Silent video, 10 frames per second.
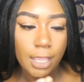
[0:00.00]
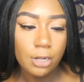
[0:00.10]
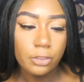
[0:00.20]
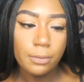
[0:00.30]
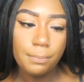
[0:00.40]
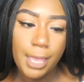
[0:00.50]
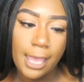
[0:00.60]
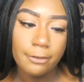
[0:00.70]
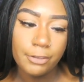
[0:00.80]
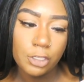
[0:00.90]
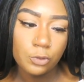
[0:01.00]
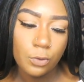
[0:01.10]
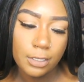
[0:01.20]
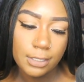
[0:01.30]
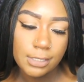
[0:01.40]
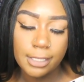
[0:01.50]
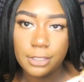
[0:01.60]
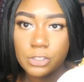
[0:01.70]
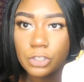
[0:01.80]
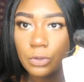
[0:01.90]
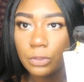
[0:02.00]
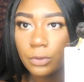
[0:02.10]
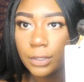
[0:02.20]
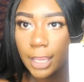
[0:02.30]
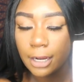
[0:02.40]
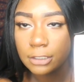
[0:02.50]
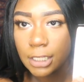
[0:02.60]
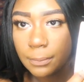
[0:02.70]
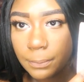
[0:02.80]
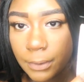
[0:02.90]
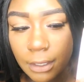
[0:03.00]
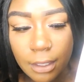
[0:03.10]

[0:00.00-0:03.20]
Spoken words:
And on the back of each one, it's like this cute little care tip.